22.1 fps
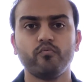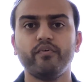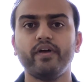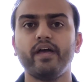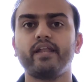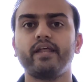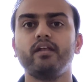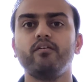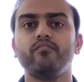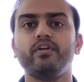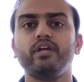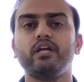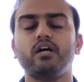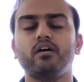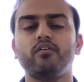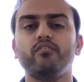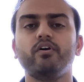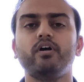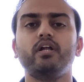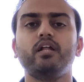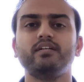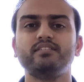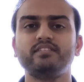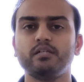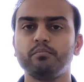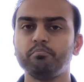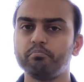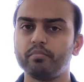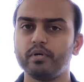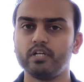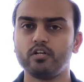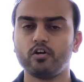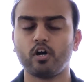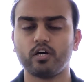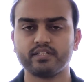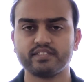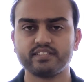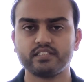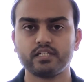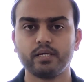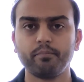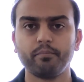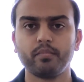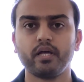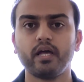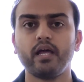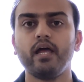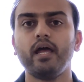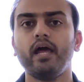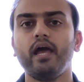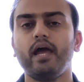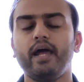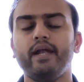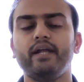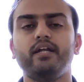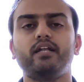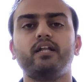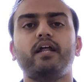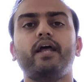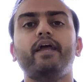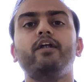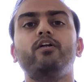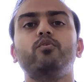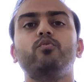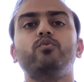wherein we covered a simple concept and tried